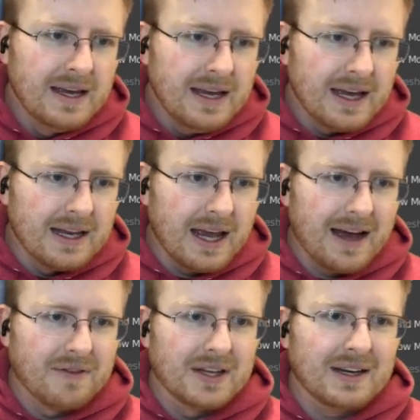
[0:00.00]
and
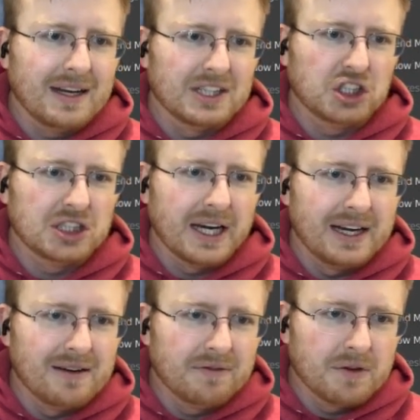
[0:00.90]
have it kind of
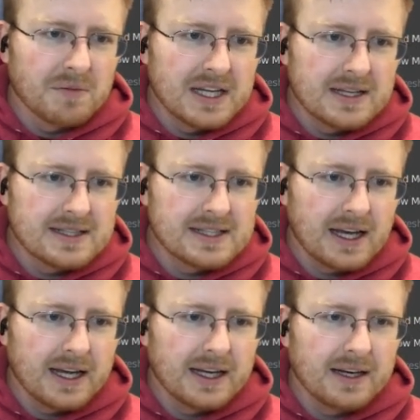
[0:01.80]
shine from the
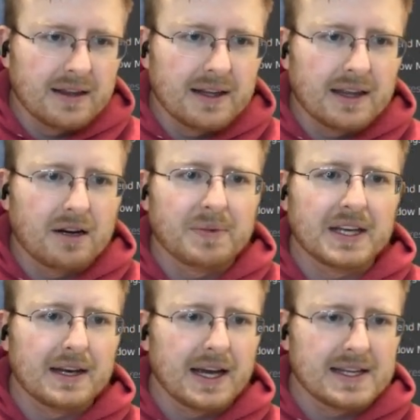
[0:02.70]
inside. I think that'll be
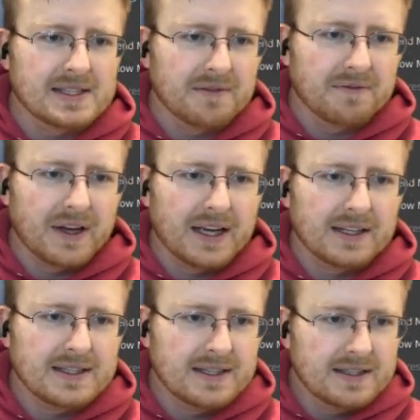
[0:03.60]
a nice
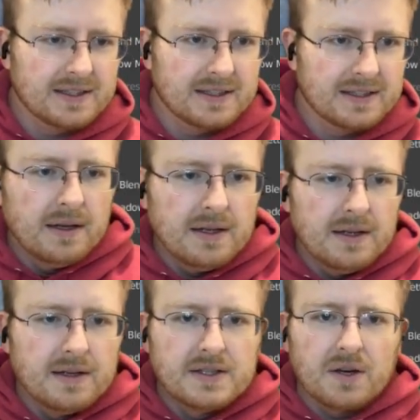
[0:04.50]
effect.
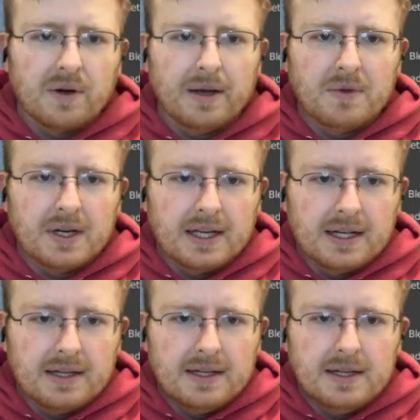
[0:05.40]
So I'm going
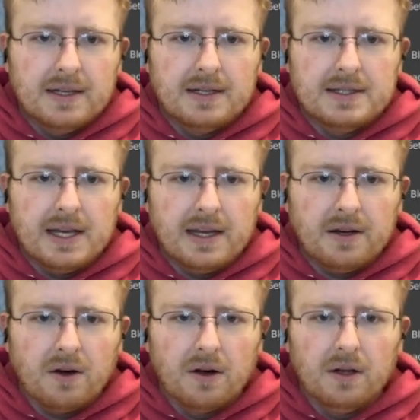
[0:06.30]
to
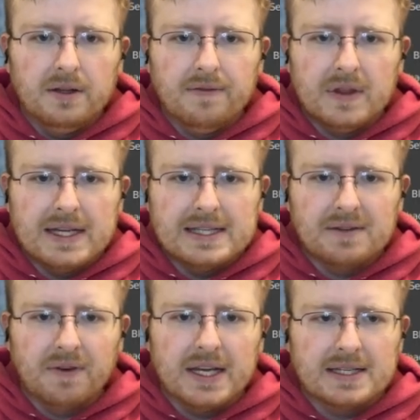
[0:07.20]
take all of
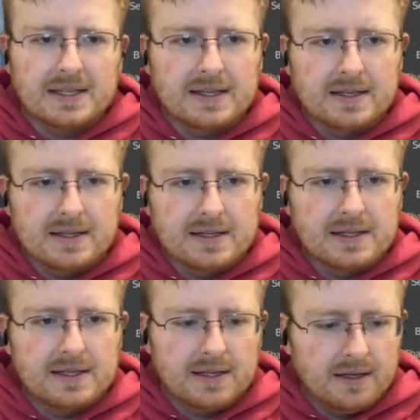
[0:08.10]
these
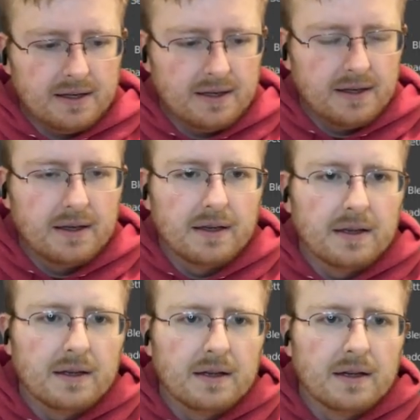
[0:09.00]
faces,
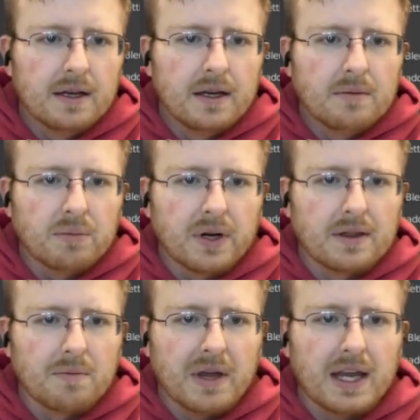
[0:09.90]
bring
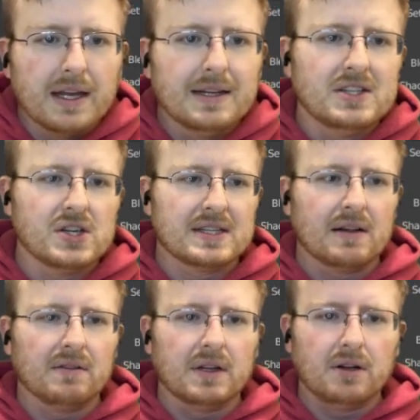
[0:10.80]
them in just
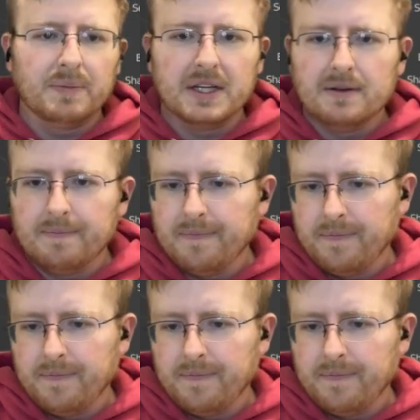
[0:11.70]
a little bit,